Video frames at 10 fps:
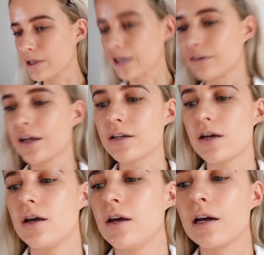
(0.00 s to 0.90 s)
Like I said,
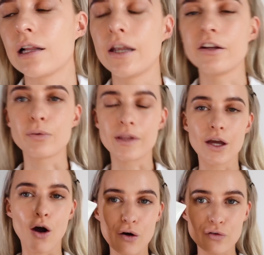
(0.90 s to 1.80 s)
cleanse with
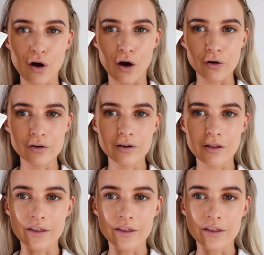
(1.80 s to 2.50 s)
the off on.